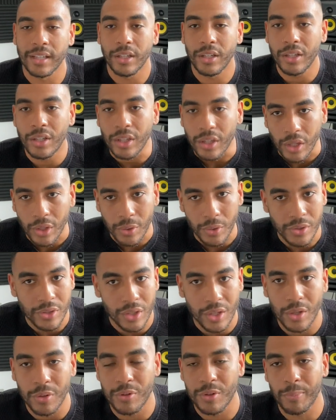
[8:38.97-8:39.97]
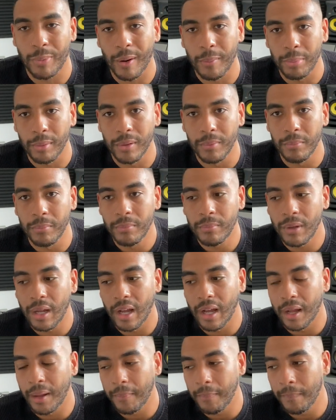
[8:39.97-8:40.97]
huge, huge problem
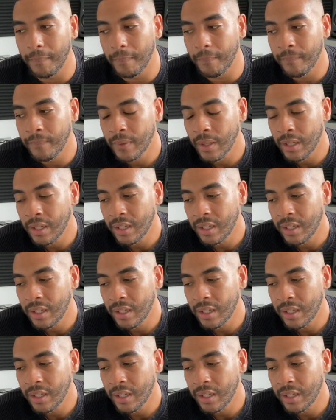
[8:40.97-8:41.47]
um,